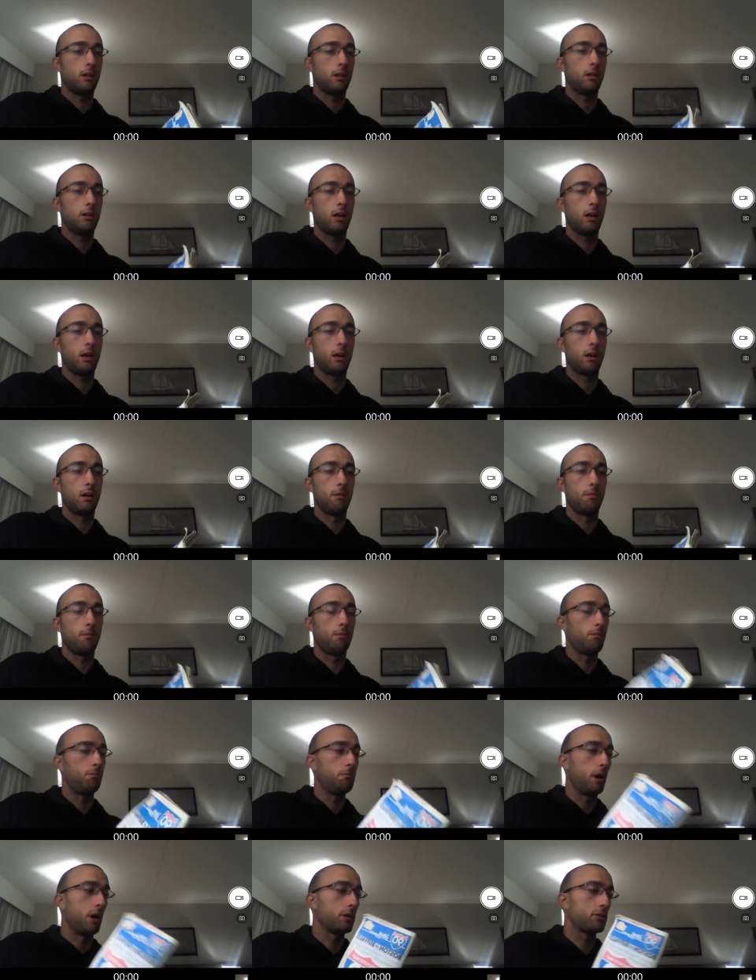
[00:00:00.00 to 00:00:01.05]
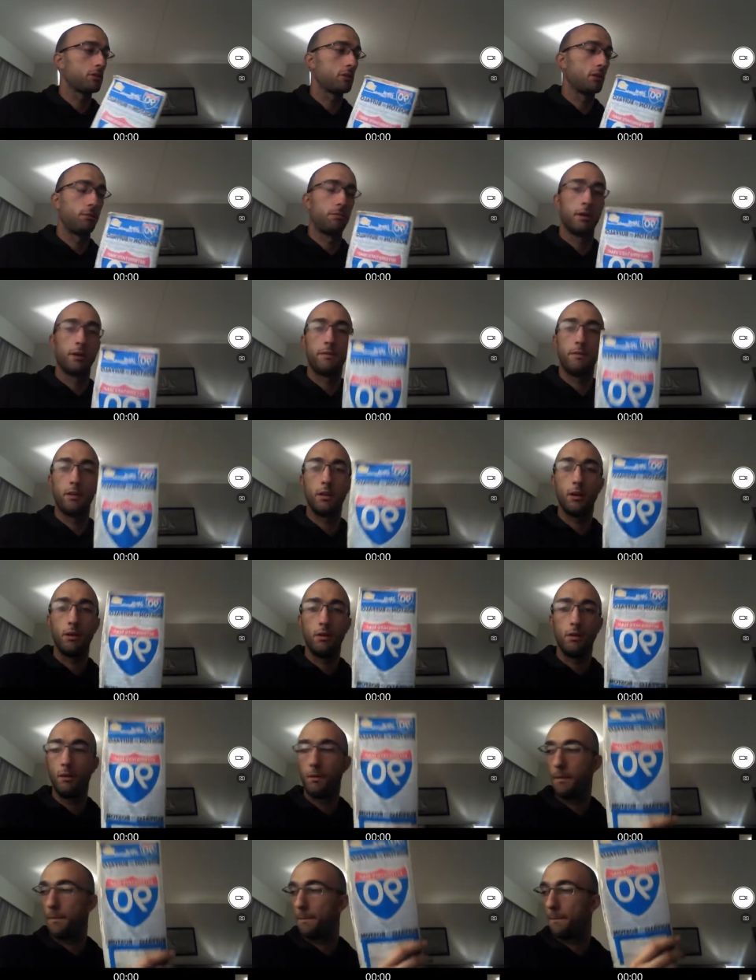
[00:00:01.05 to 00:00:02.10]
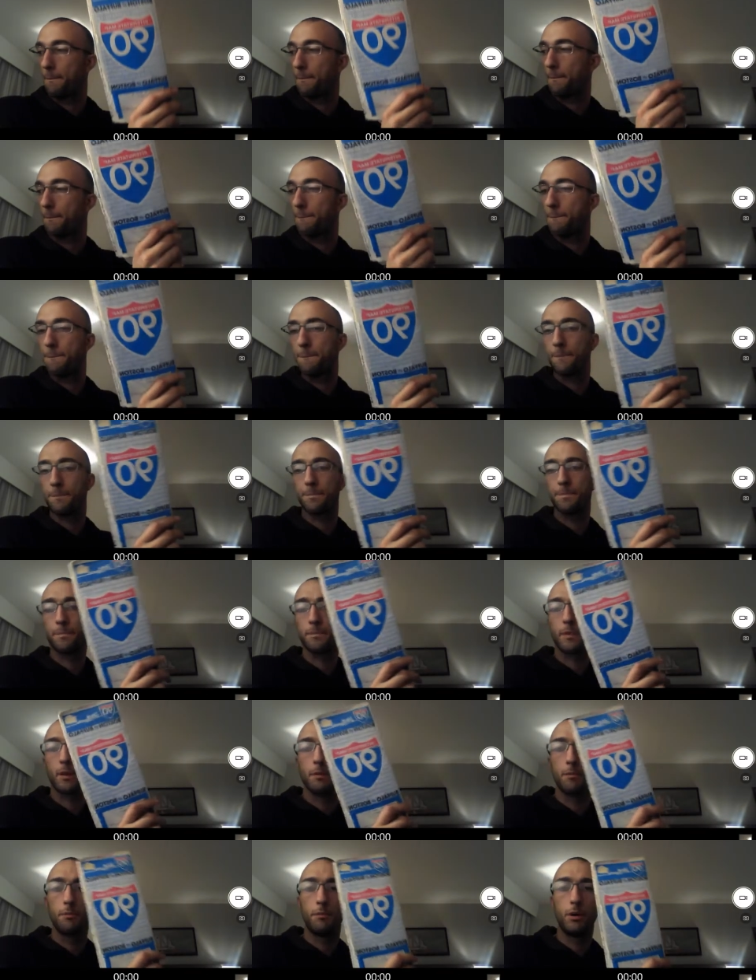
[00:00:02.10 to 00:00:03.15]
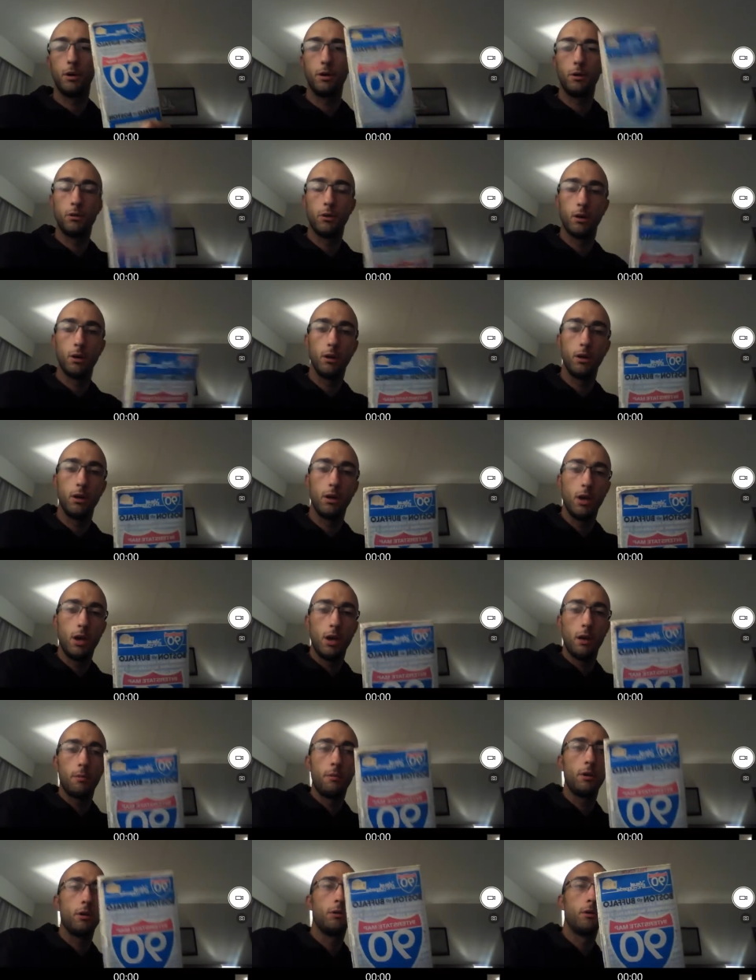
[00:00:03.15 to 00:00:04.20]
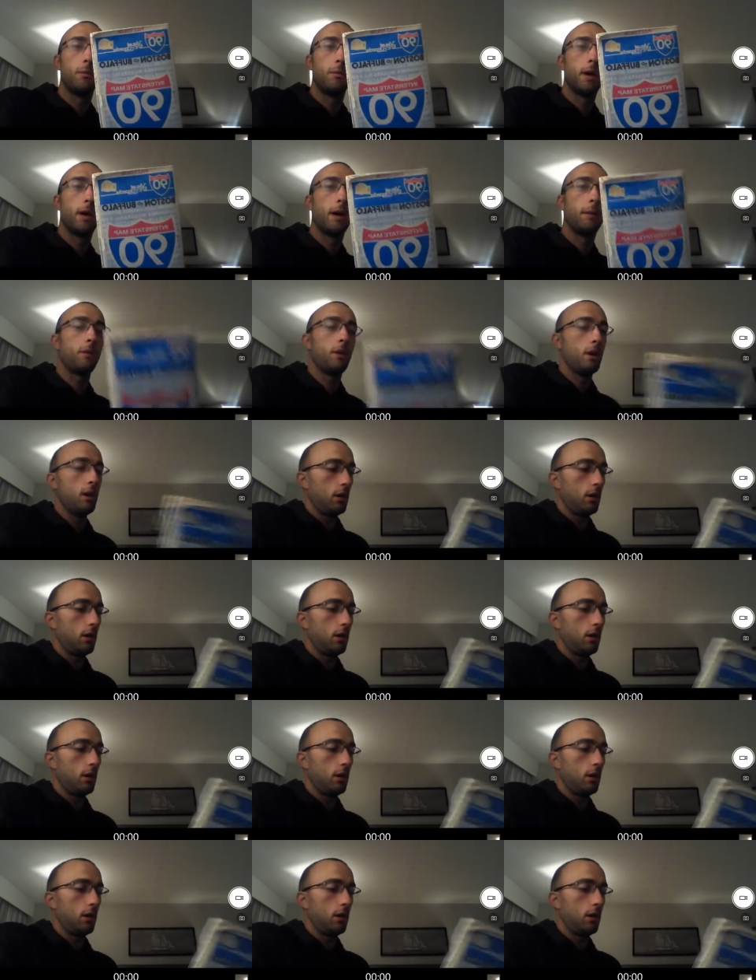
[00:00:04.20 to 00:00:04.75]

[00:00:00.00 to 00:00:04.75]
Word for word: Uh, Boston and Buffalo, pretty cool, pretty cool map.